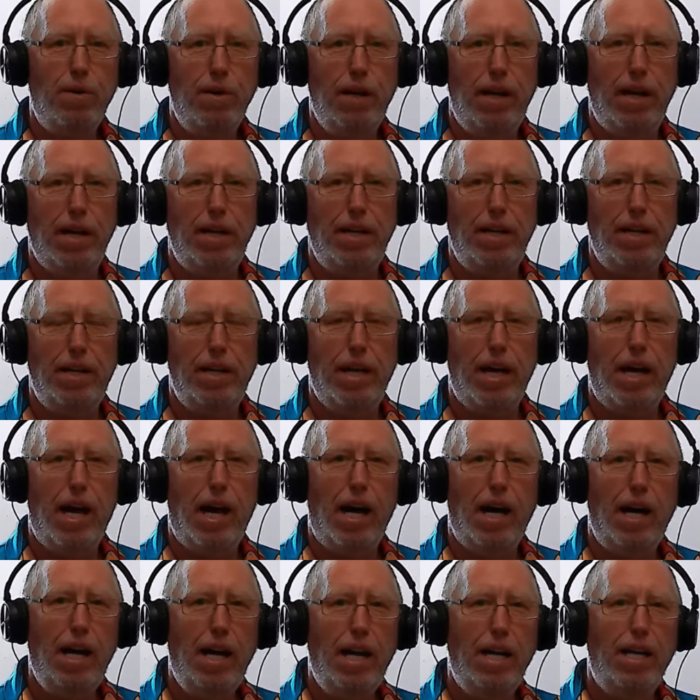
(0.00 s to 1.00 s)
And
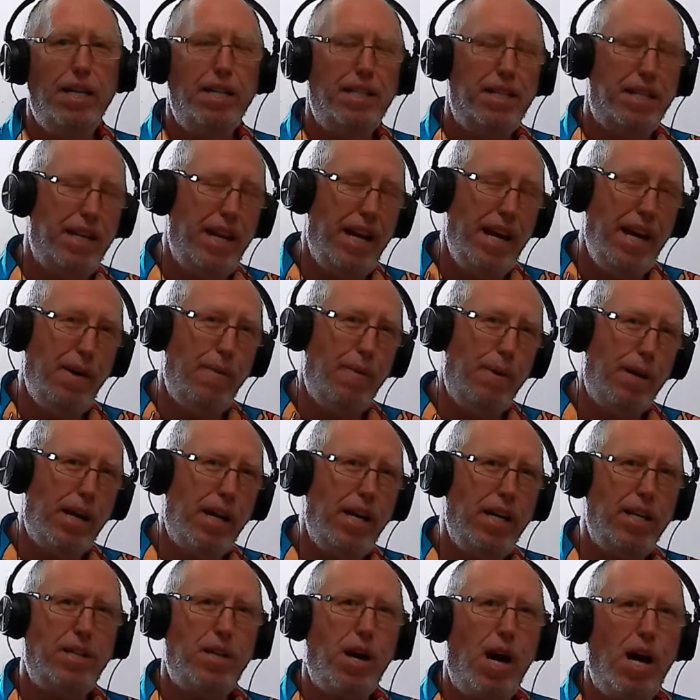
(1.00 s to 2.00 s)
today we're going
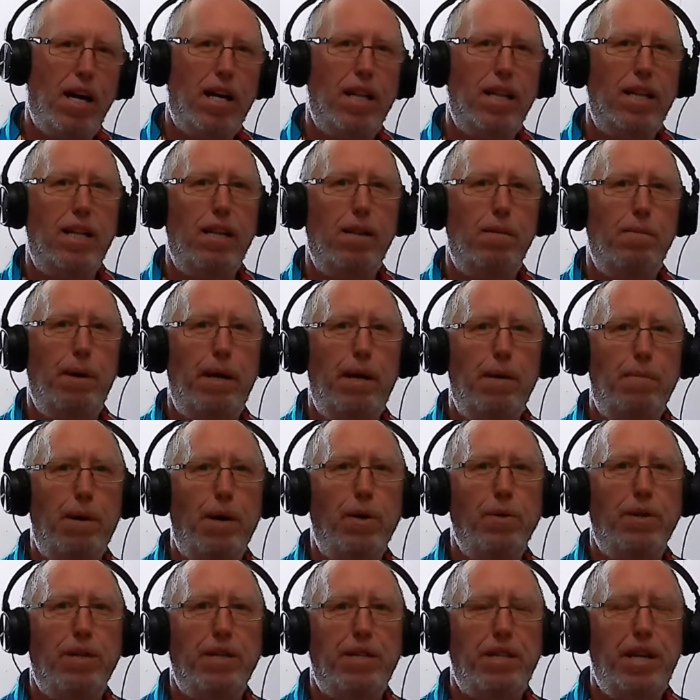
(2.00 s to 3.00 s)
to talk a little bit
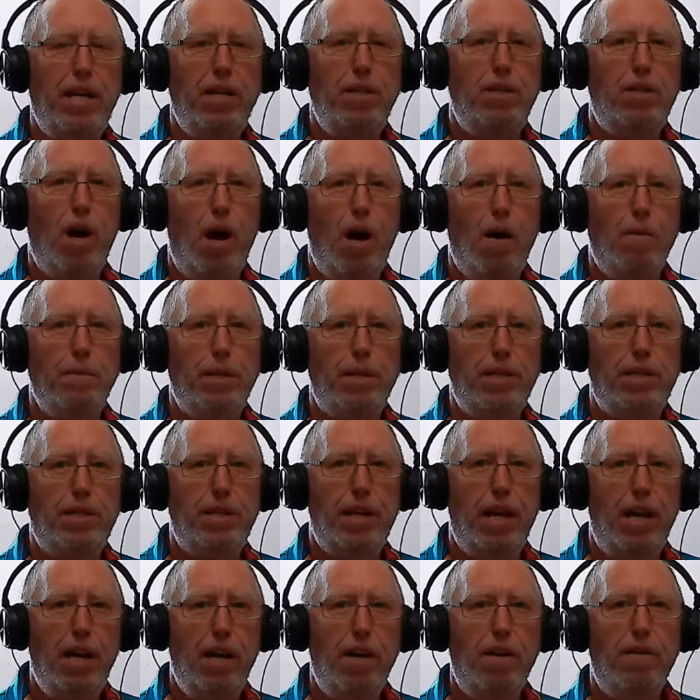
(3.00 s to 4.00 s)
about the St. Thomas
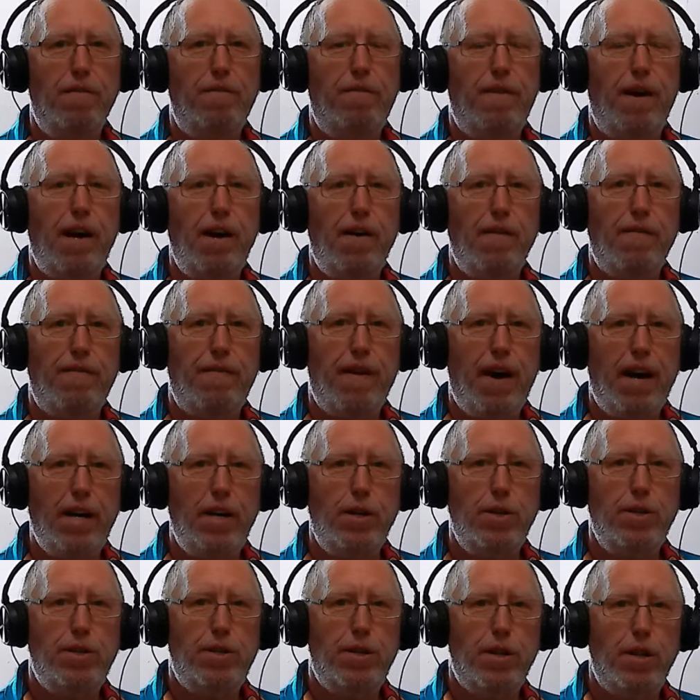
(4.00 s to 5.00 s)
Fire
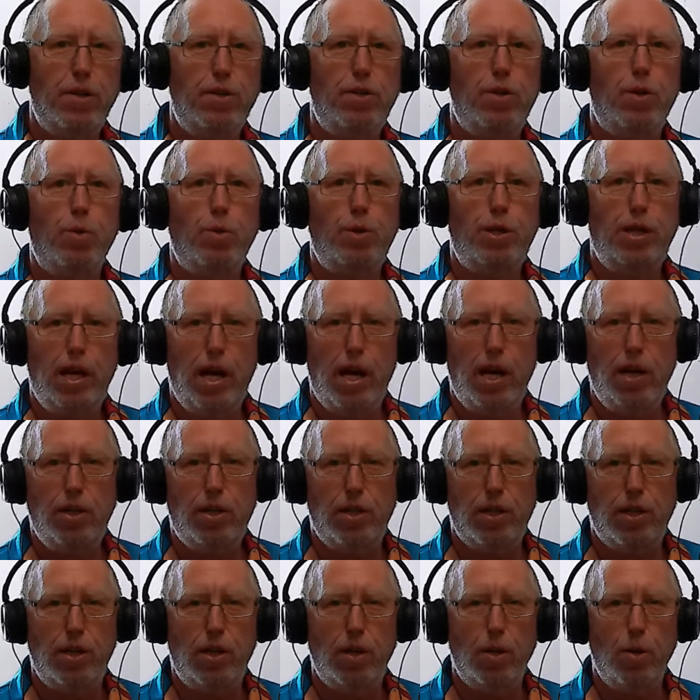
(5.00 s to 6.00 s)
Fighters
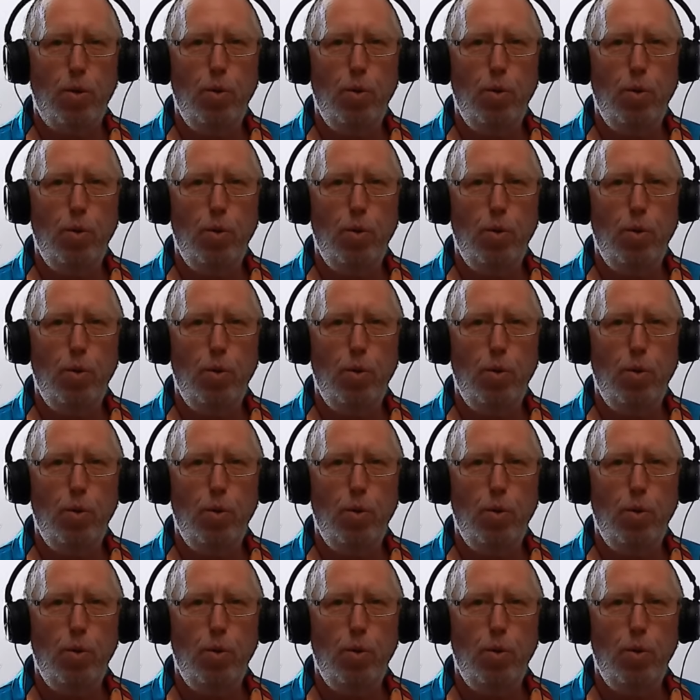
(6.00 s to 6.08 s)
Association.